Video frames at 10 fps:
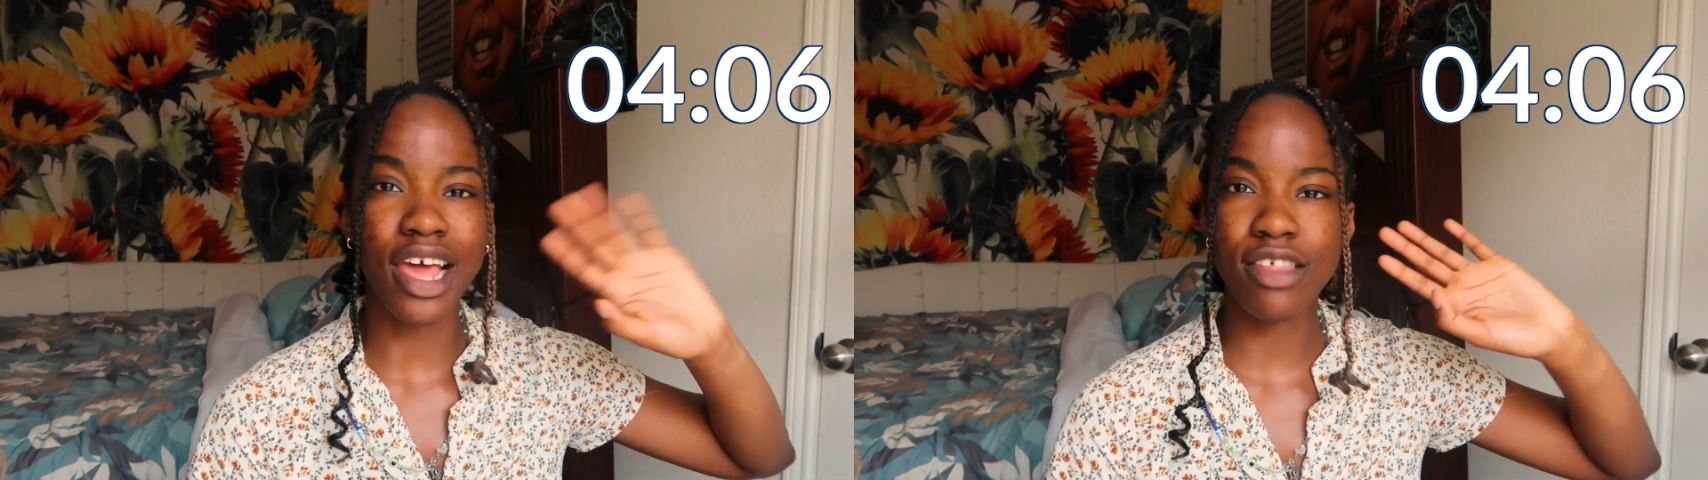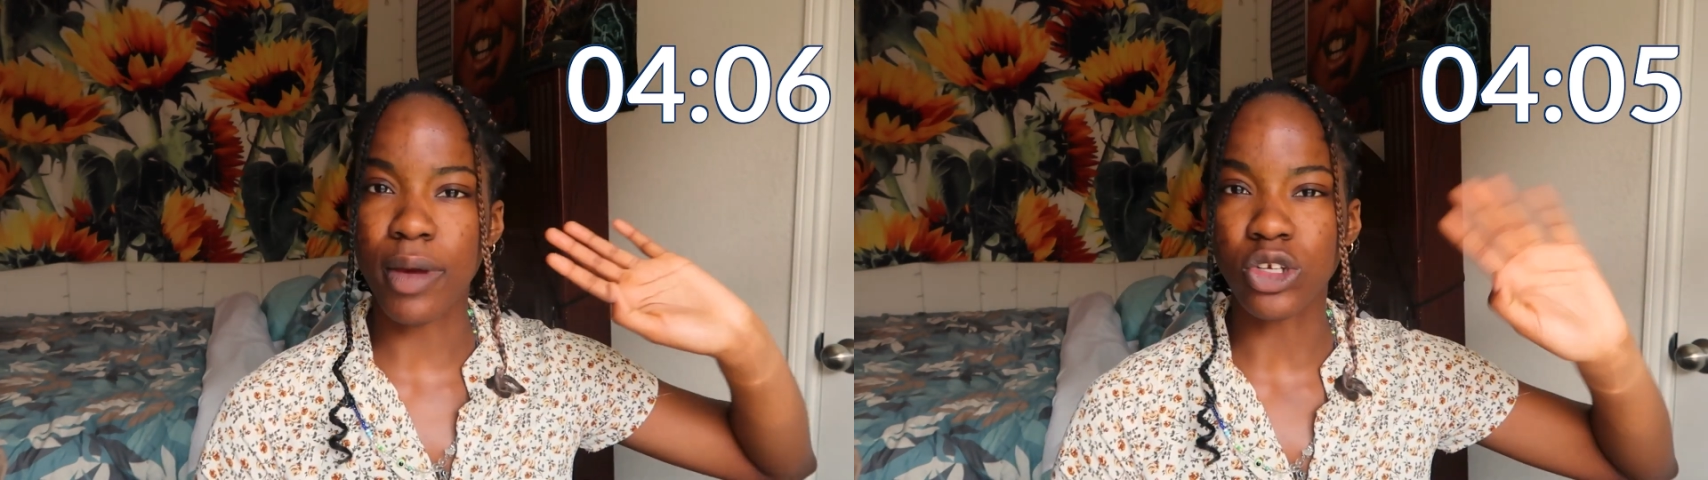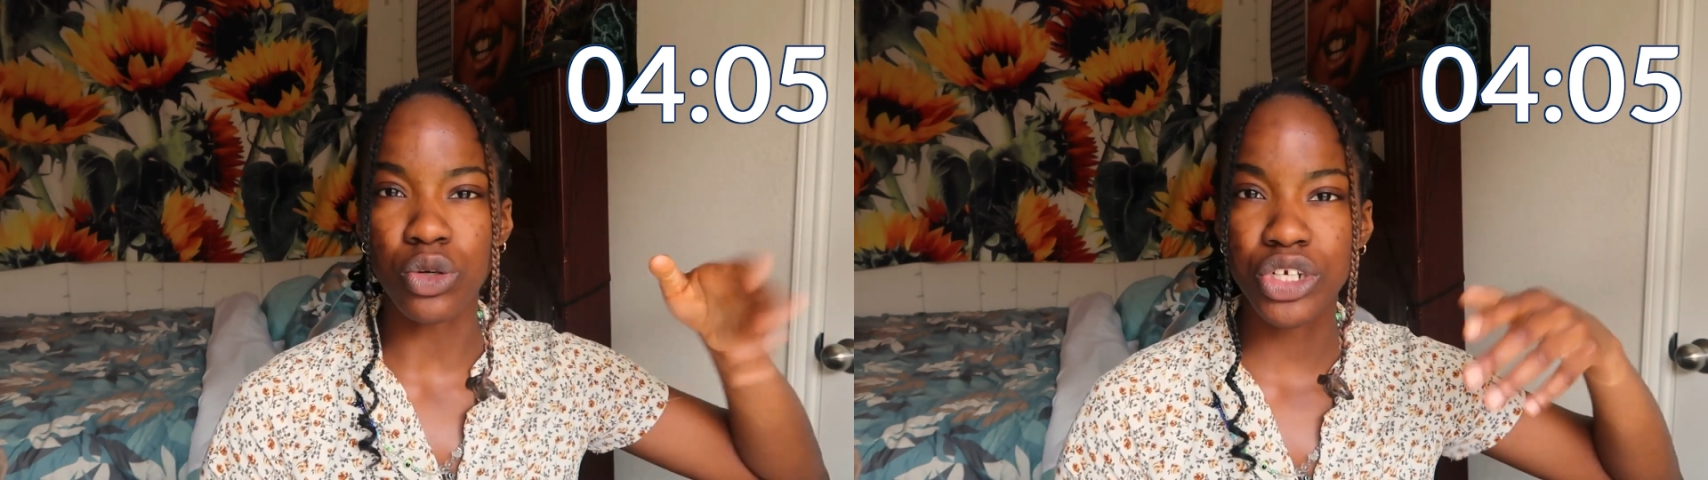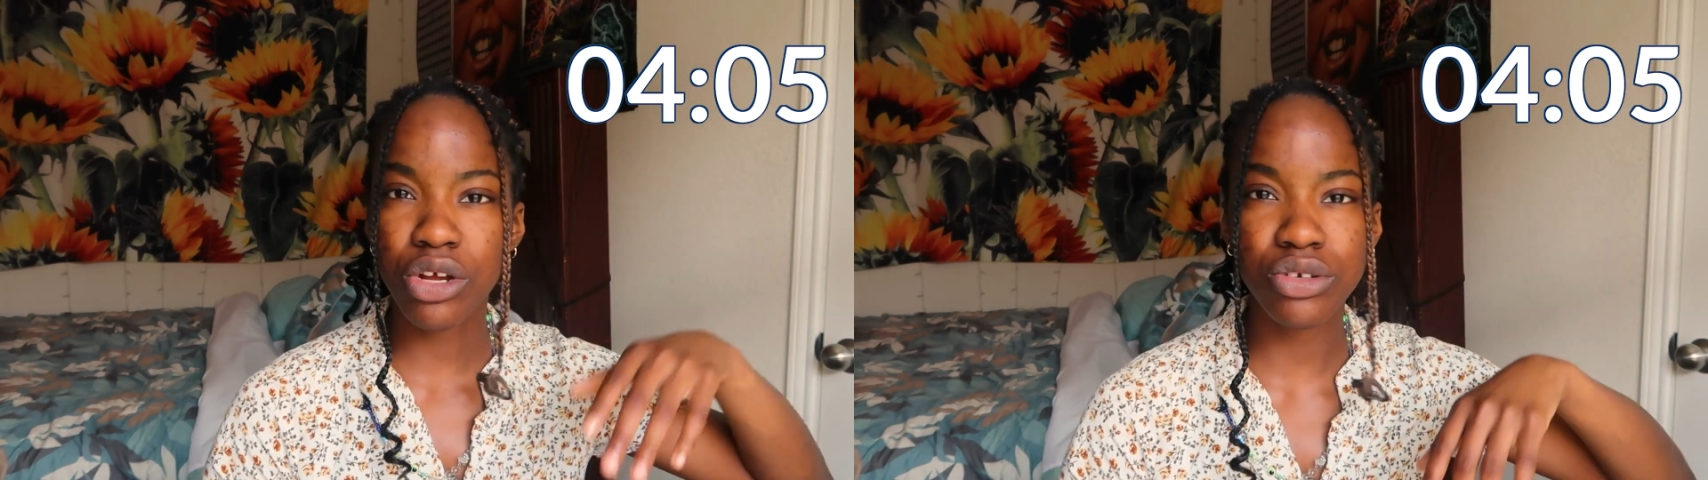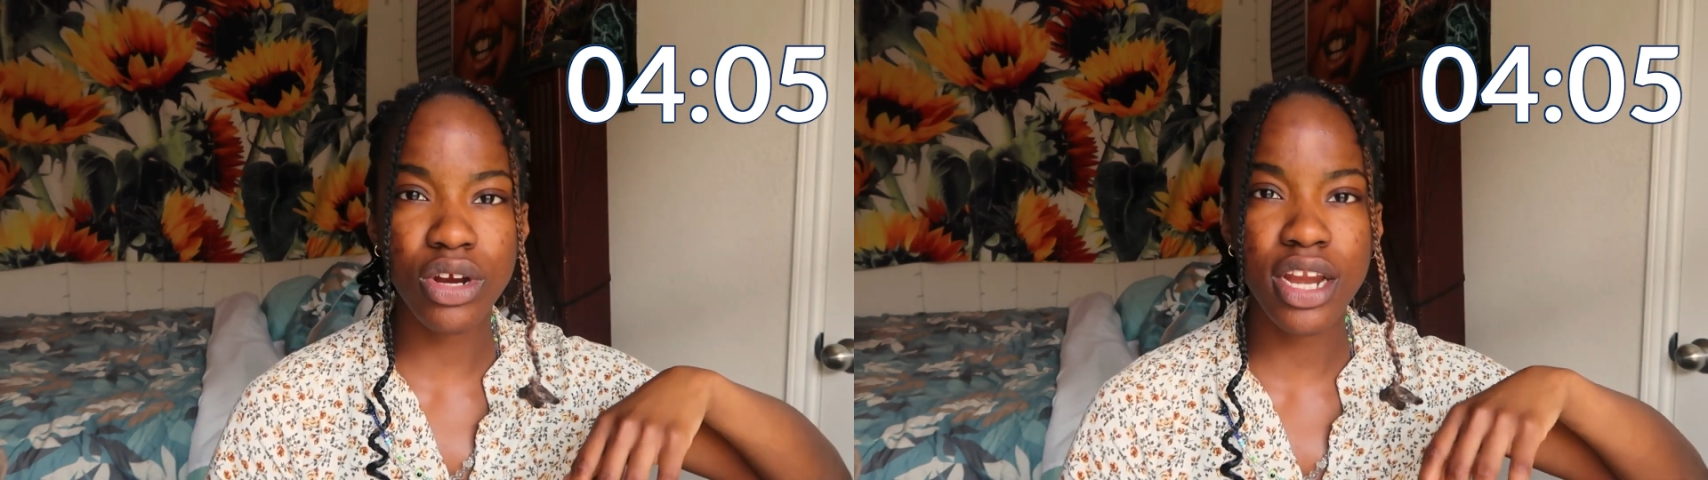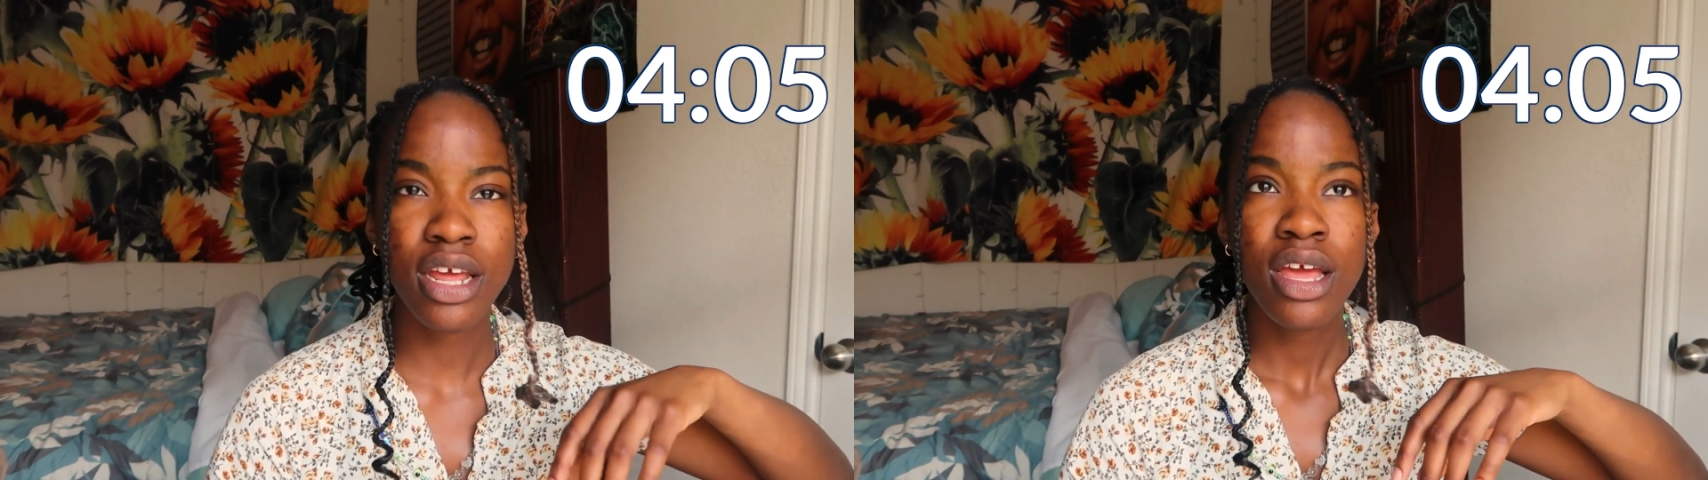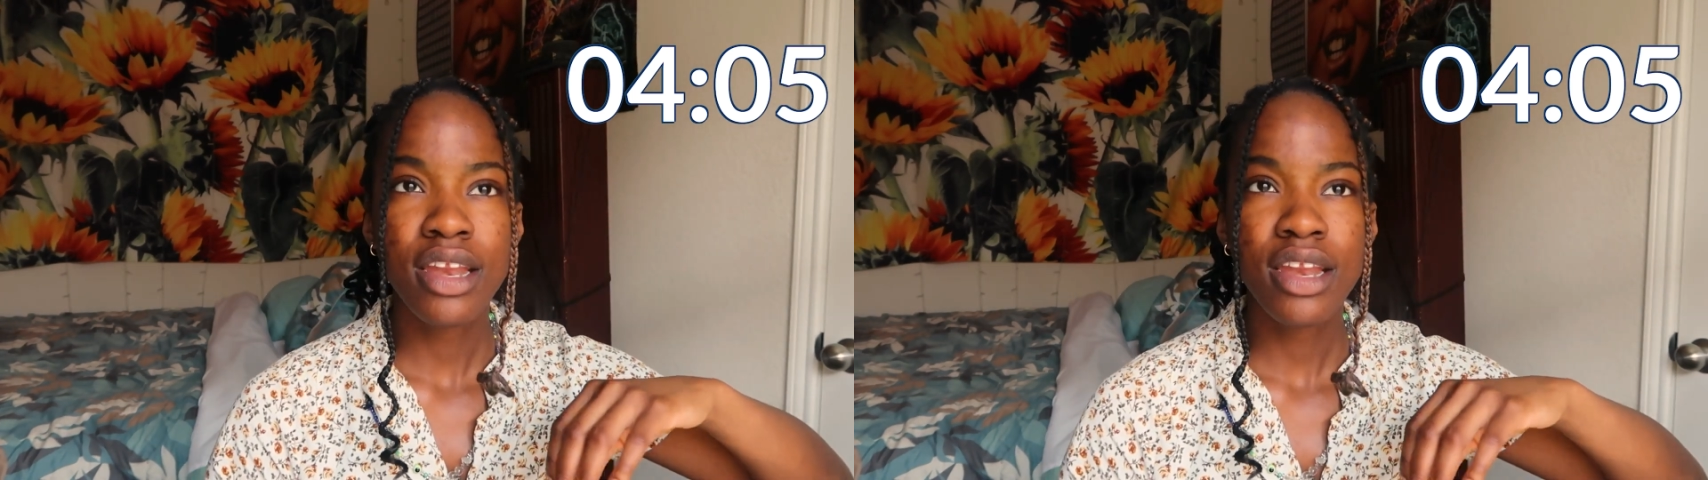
like special children.